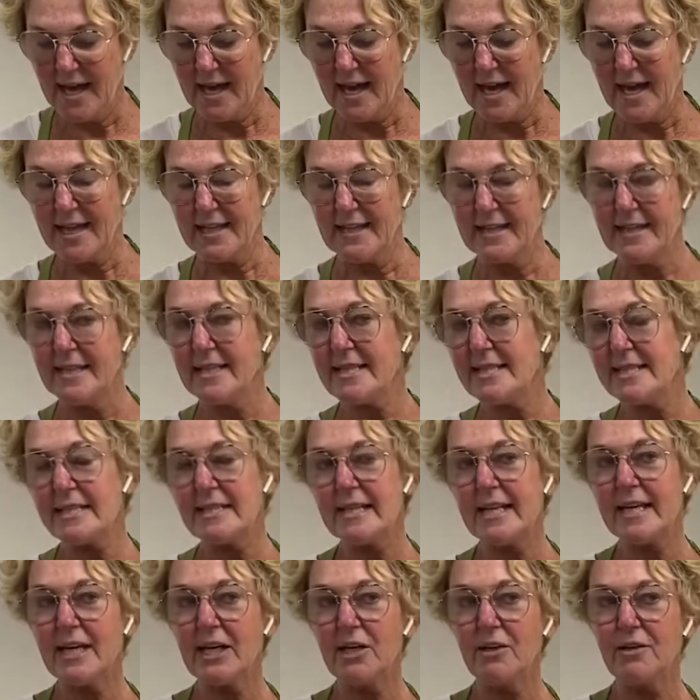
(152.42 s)
And this
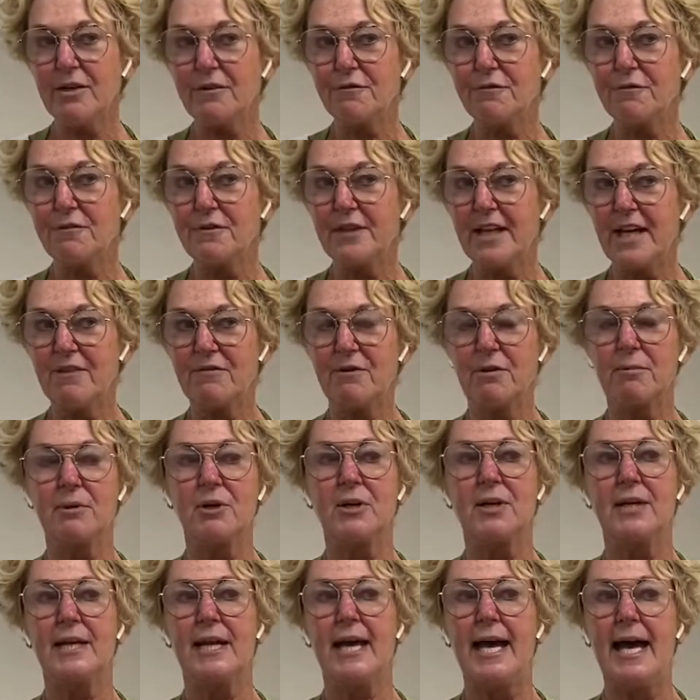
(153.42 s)
layer of flavor we're
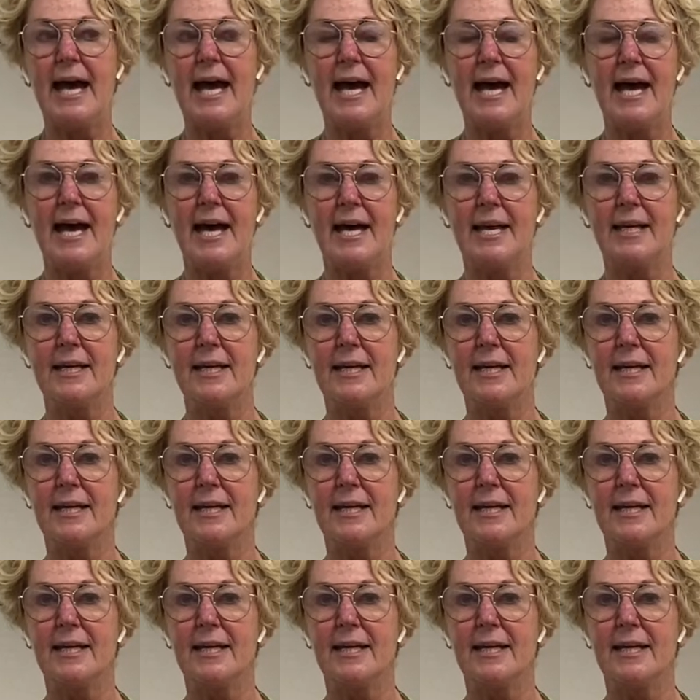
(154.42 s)
going to add